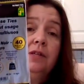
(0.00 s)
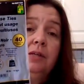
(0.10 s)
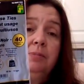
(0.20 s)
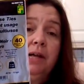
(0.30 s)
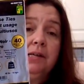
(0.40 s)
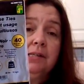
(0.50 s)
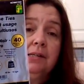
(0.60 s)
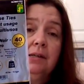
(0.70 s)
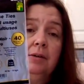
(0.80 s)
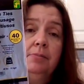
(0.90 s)
the
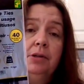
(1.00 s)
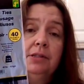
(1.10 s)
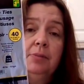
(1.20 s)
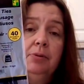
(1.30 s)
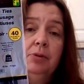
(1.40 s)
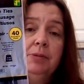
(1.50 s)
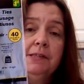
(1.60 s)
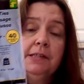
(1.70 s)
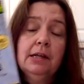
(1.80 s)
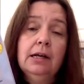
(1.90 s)
plastic
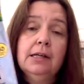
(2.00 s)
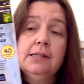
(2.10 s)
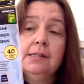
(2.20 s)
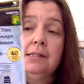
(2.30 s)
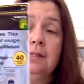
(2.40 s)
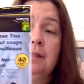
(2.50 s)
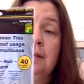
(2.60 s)
multi-purpose ties